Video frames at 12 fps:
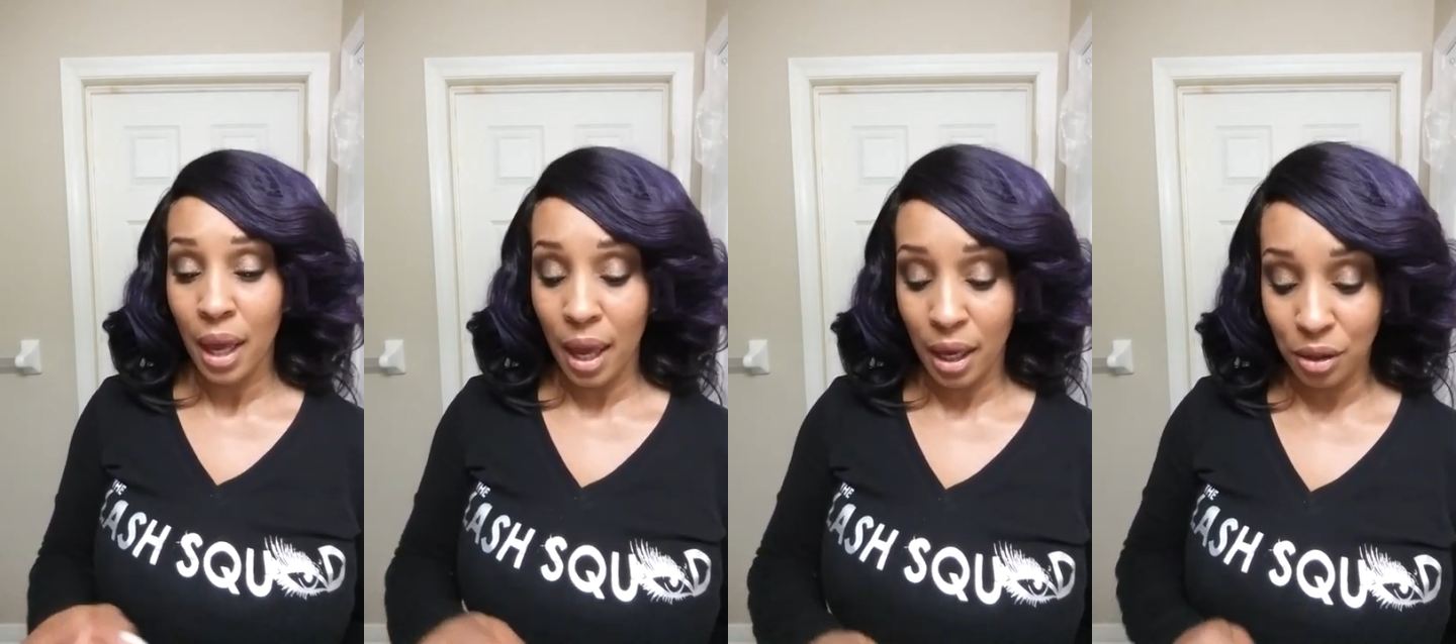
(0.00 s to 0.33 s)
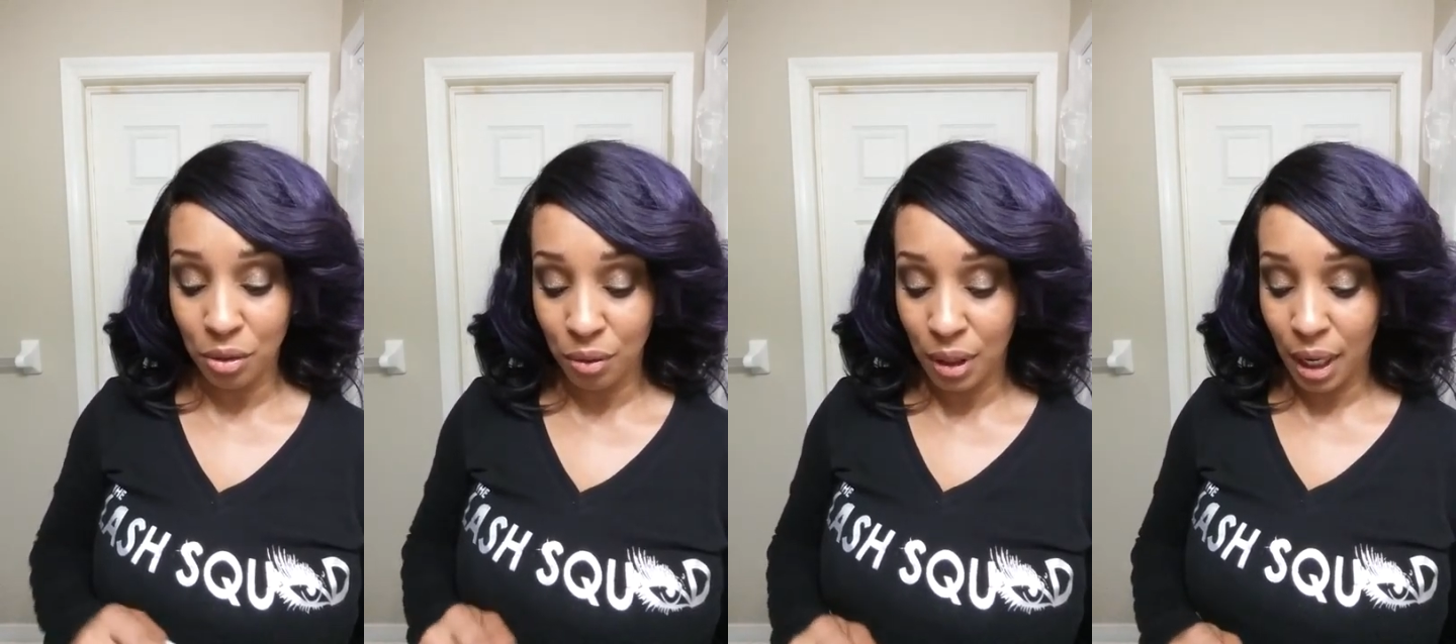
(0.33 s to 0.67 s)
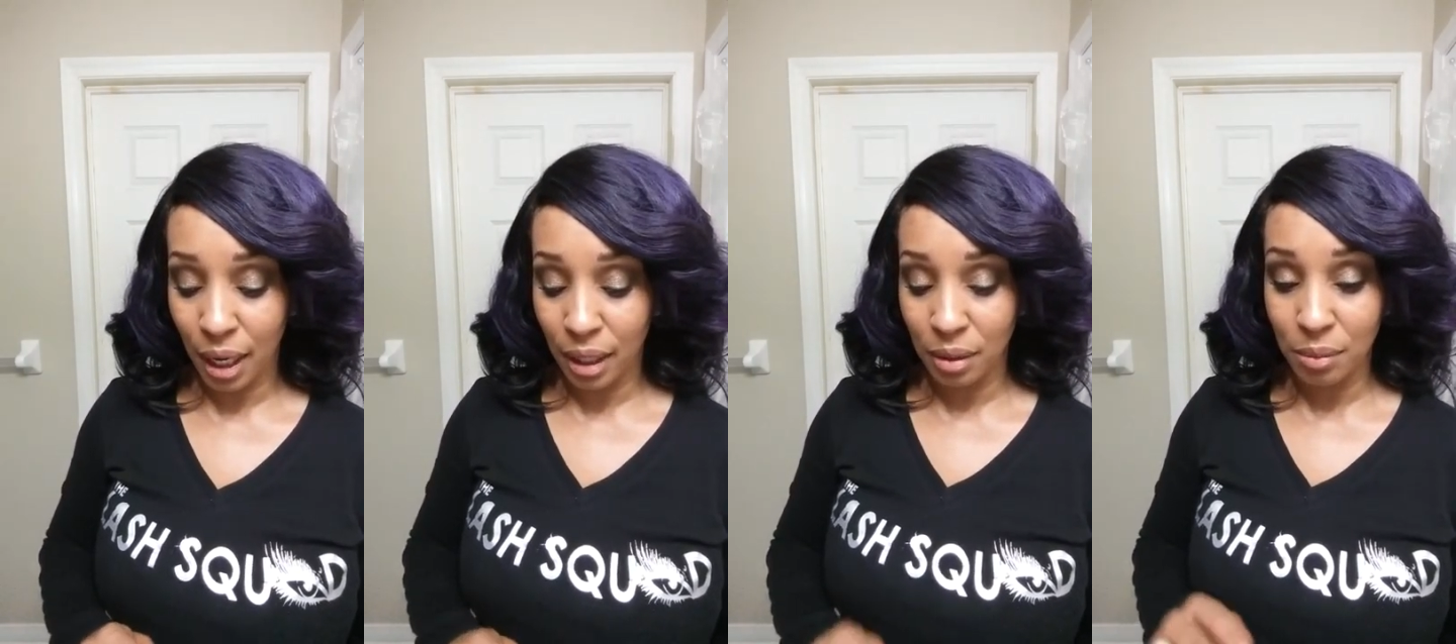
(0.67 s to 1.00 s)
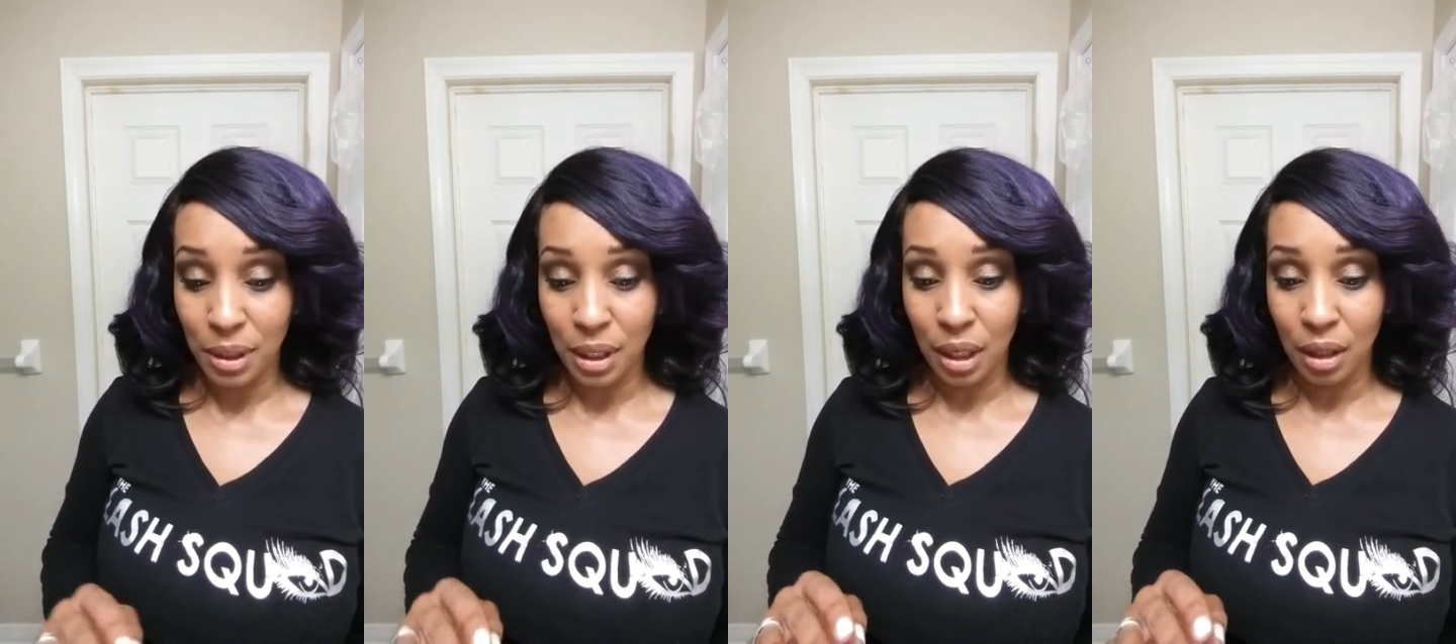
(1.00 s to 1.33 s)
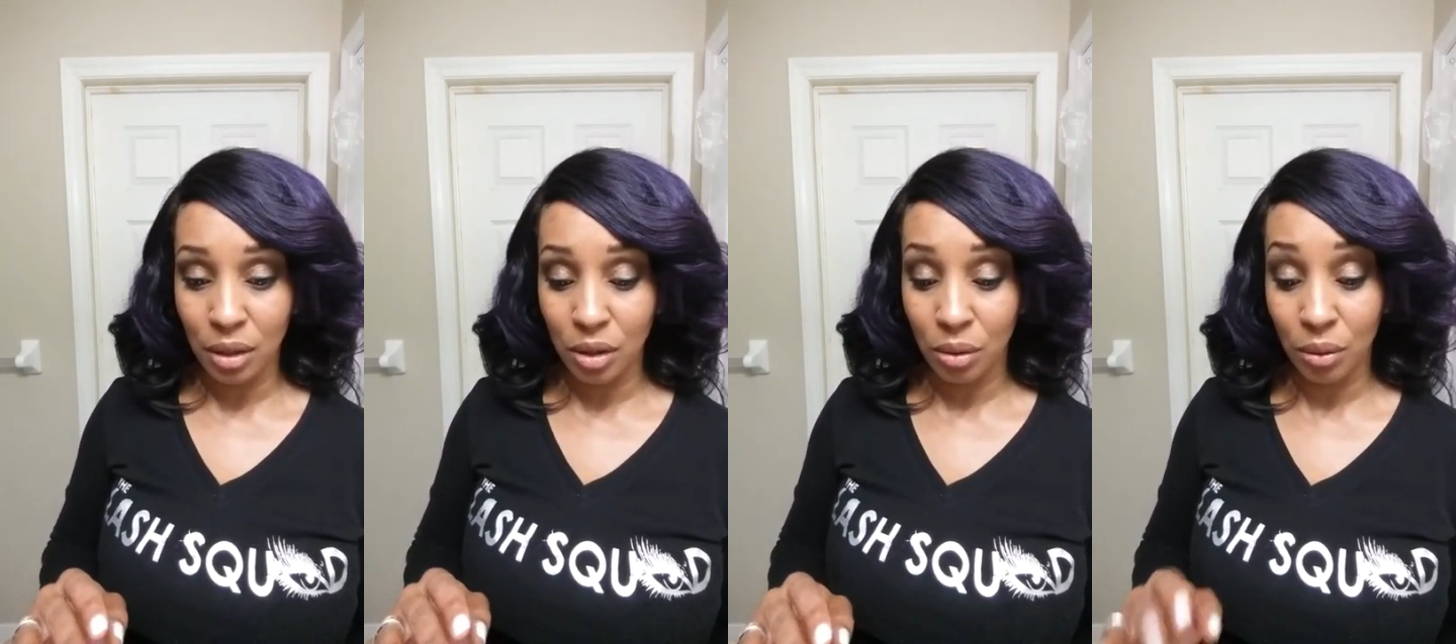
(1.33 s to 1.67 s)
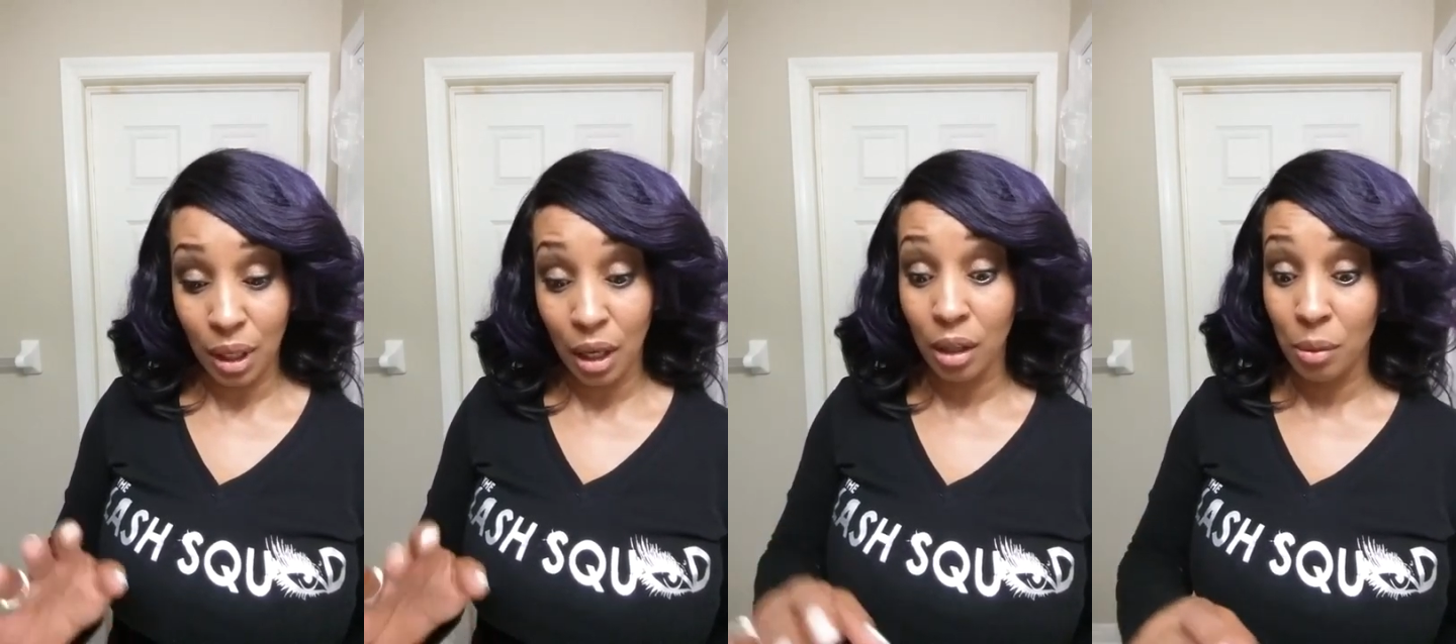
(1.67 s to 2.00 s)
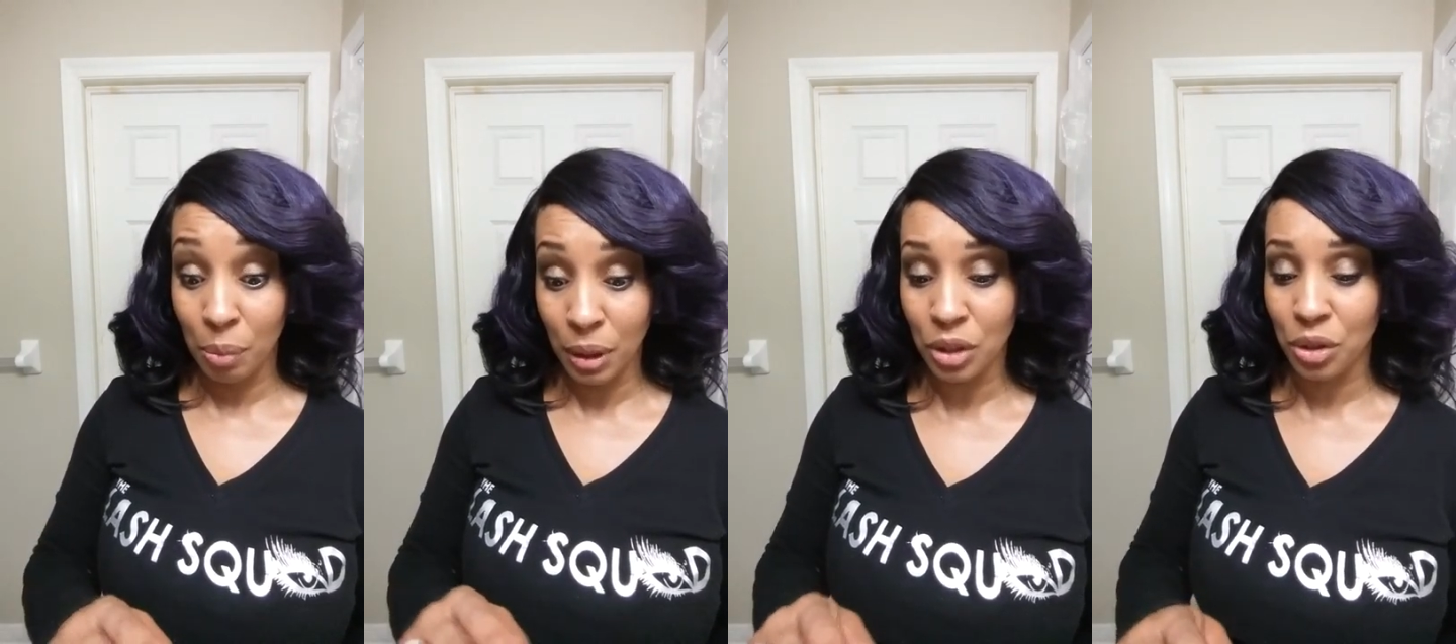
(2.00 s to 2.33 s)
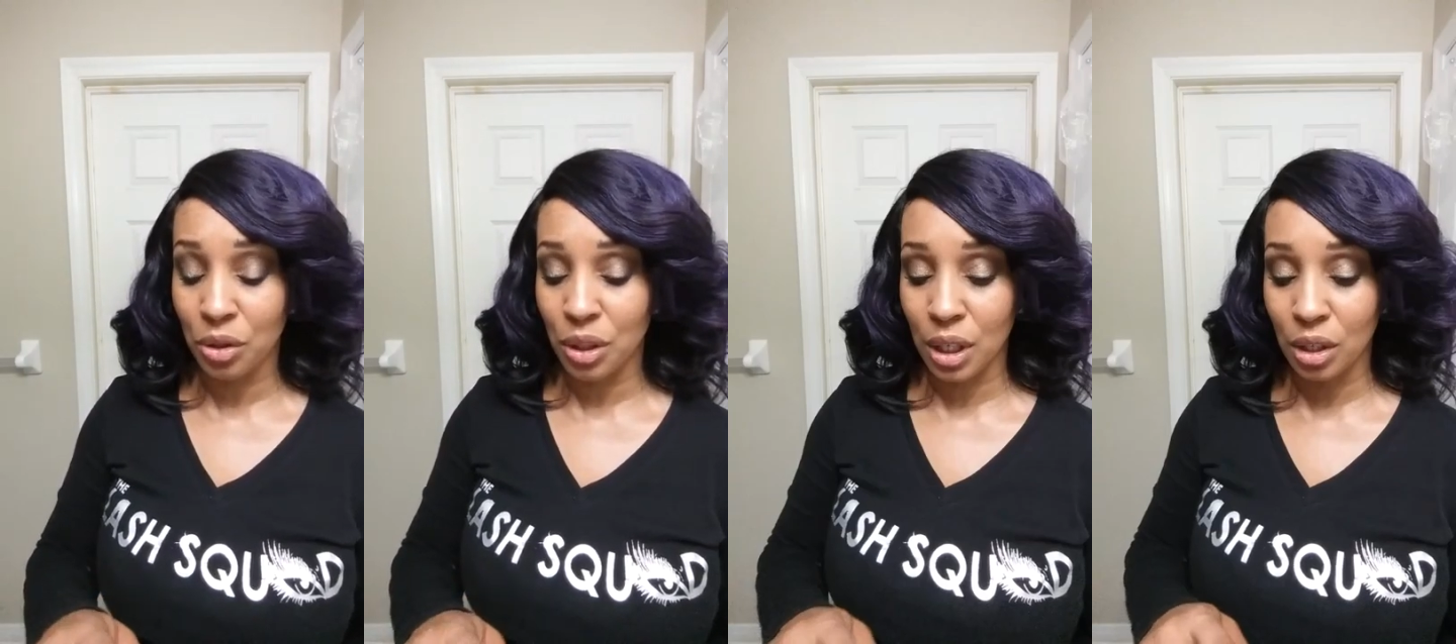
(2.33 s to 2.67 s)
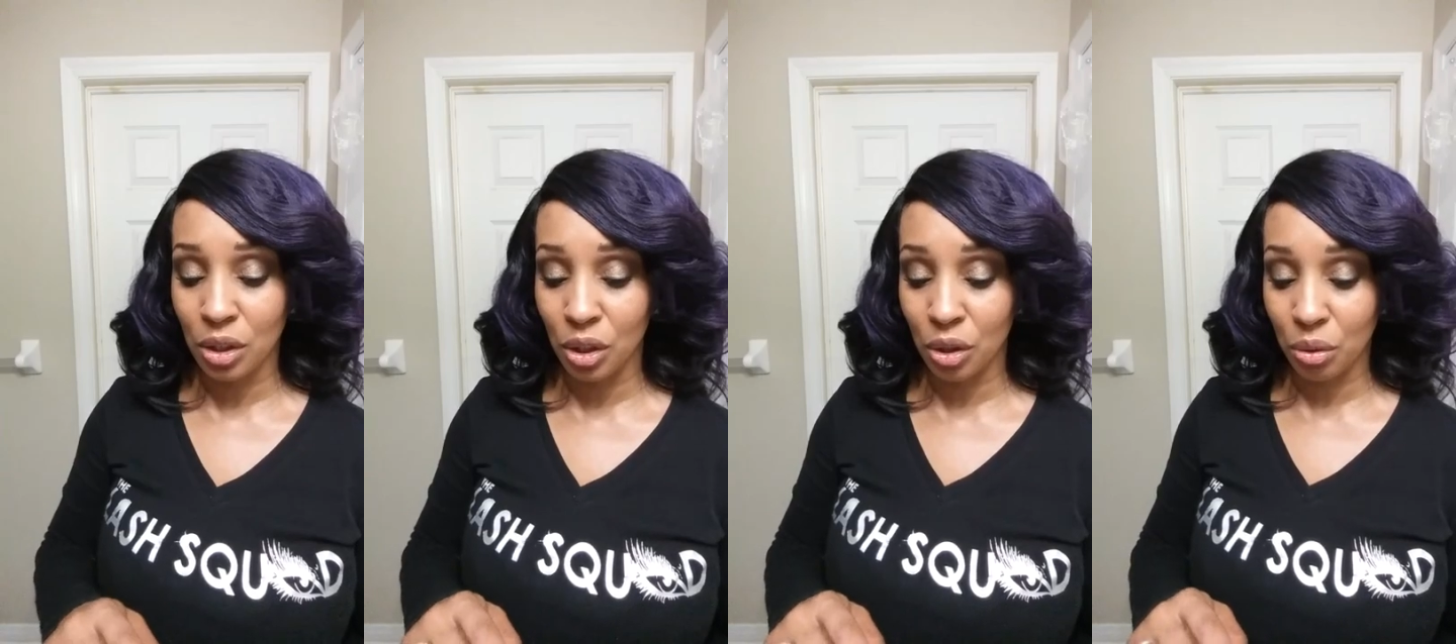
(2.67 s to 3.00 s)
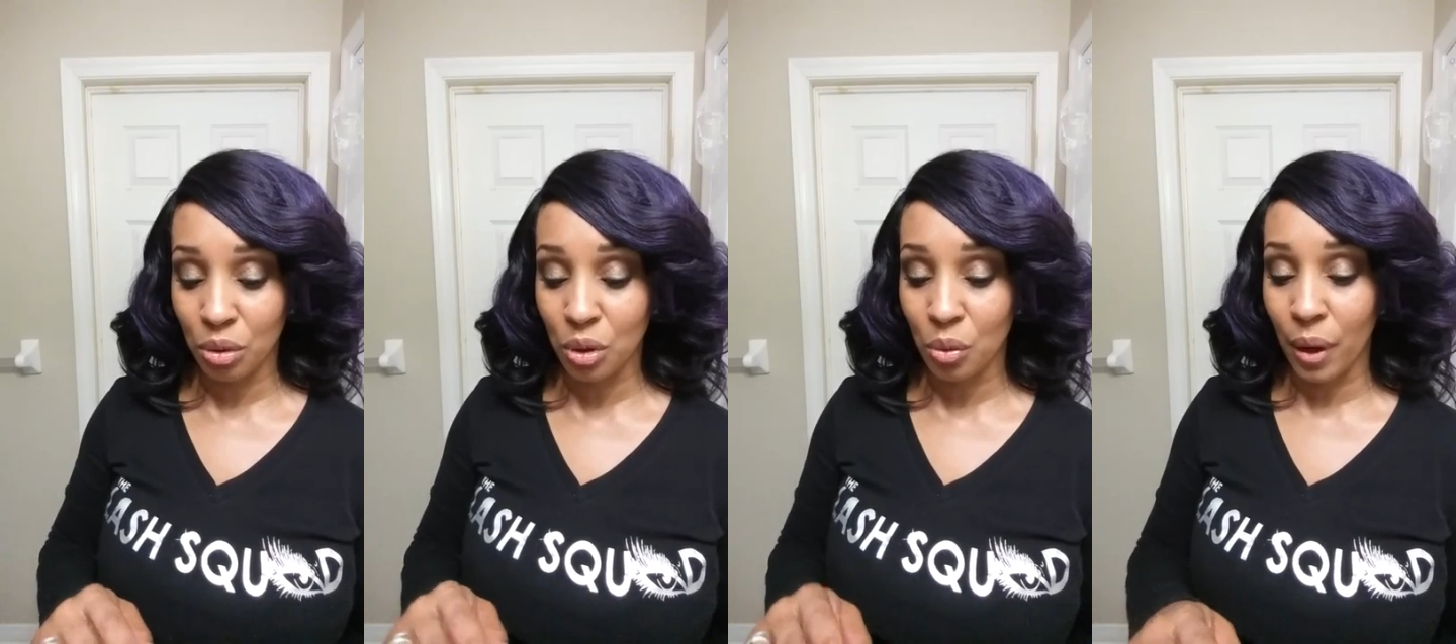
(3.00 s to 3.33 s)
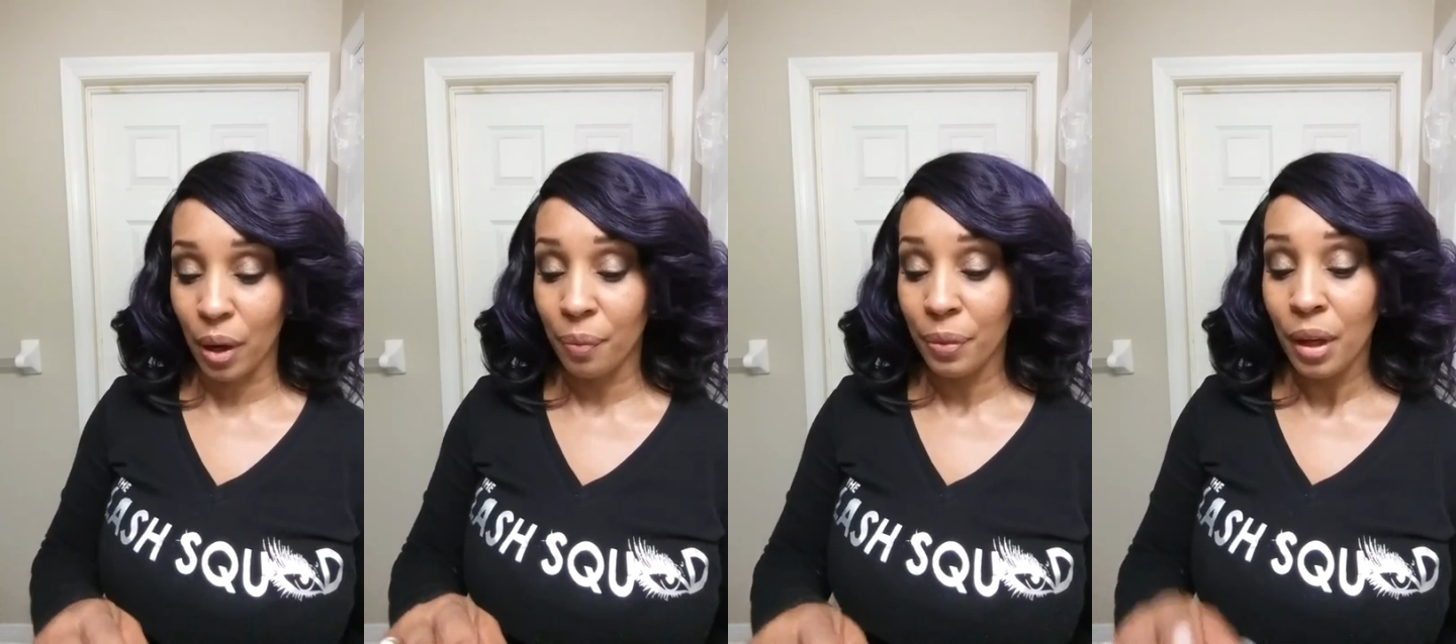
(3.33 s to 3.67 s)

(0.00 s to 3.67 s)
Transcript: enter the items into the item pictures into your square.